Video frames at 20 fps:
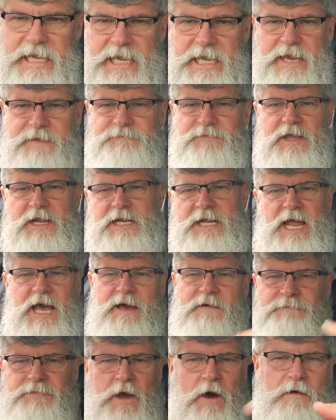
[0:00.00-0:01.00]
if the
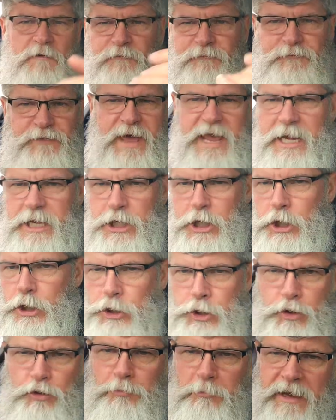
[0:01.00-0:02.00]
glove don't fit,
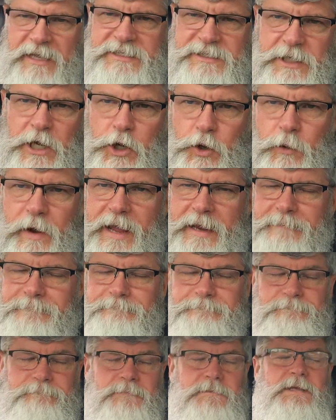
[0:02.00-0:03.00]
you must acquit.
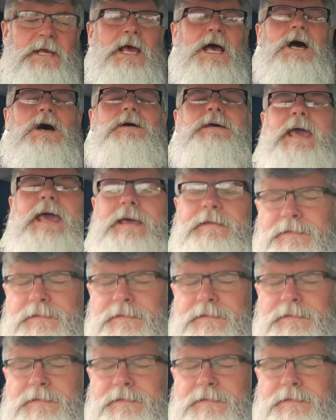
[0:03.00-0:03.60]
Yeah, okay.